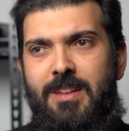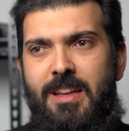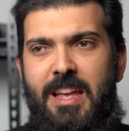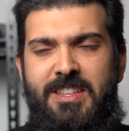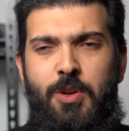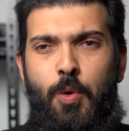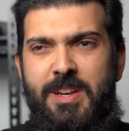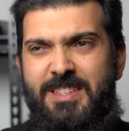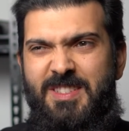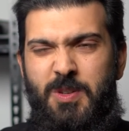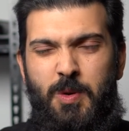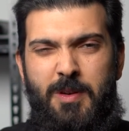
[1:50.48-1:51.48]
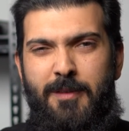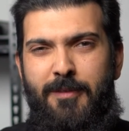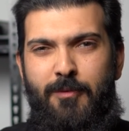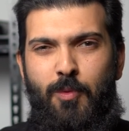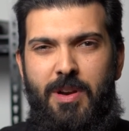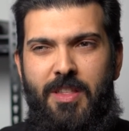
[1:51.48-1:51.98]
it's always sort
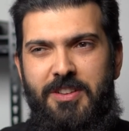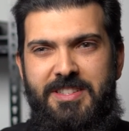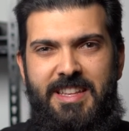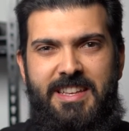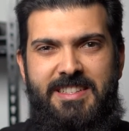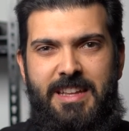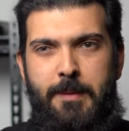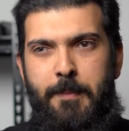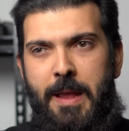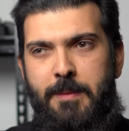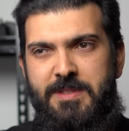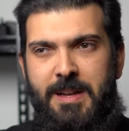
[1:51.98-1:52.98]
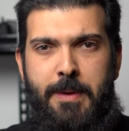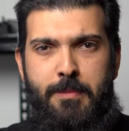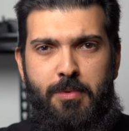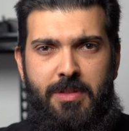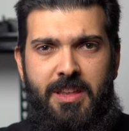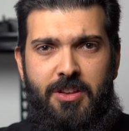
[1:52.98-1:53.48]
of one of those things that some
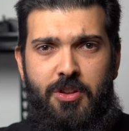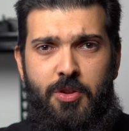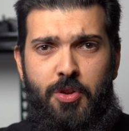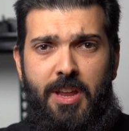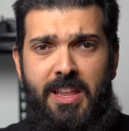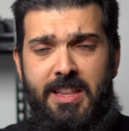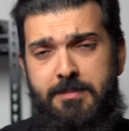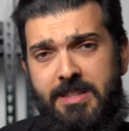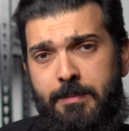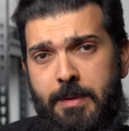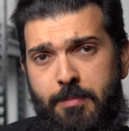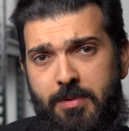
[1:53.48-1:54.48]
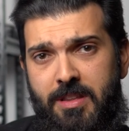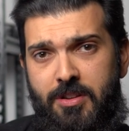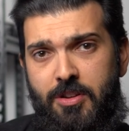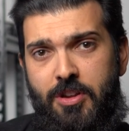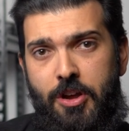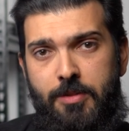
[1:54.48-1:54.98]
people think you do need them, some people think
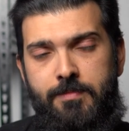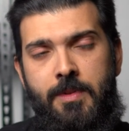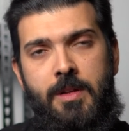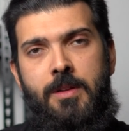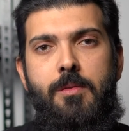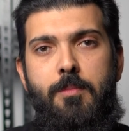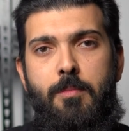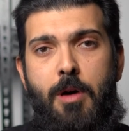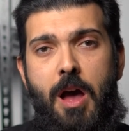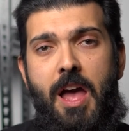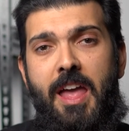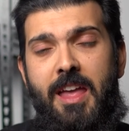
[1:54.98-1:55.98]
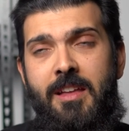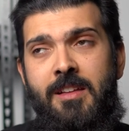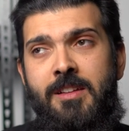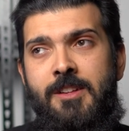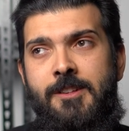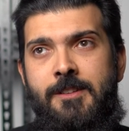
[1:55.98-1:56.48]
you don't. My
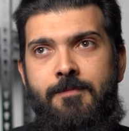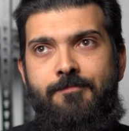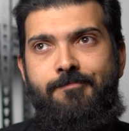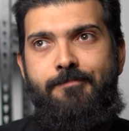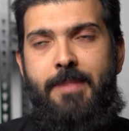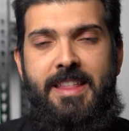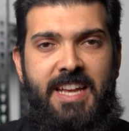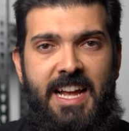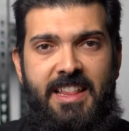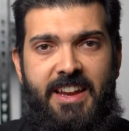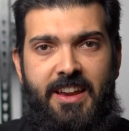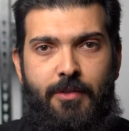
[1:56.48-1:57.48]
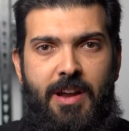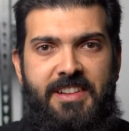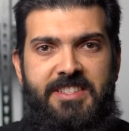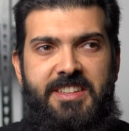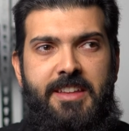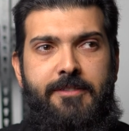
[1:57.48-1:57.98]
mentality around
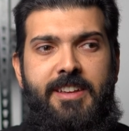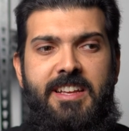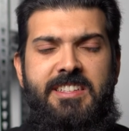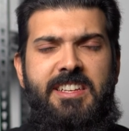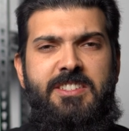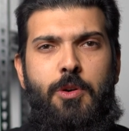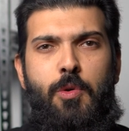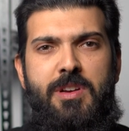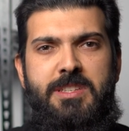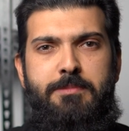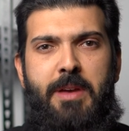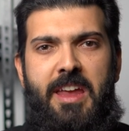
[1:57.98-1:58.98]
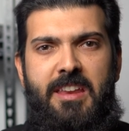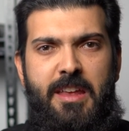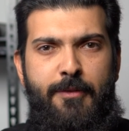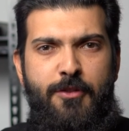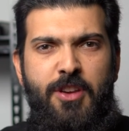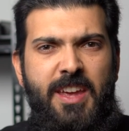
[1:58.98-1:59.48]
certificates has always been,
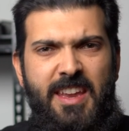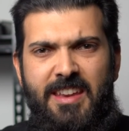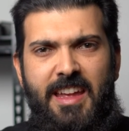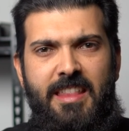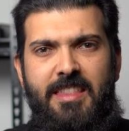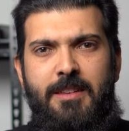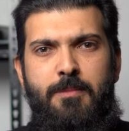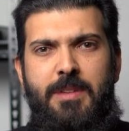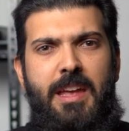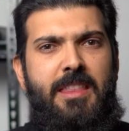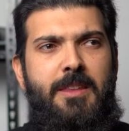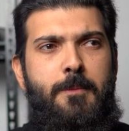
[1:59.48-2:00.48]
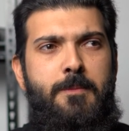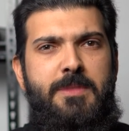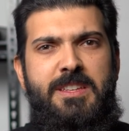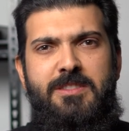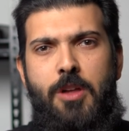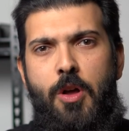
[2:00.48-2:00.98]
if you can get them, get them.
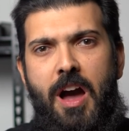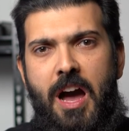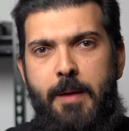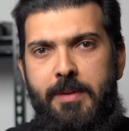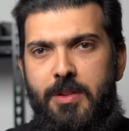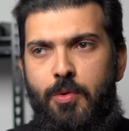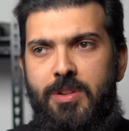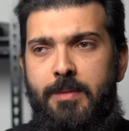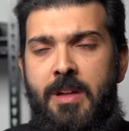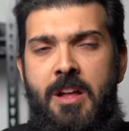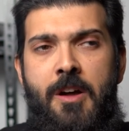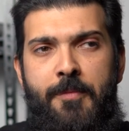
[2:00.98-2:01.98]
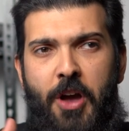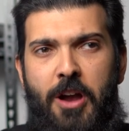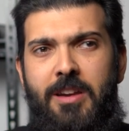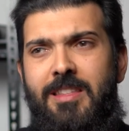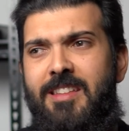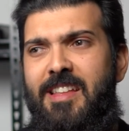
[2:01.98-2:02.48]
There's no harm in doing them. The
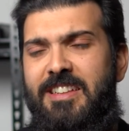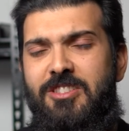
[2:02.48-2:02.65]
only thing that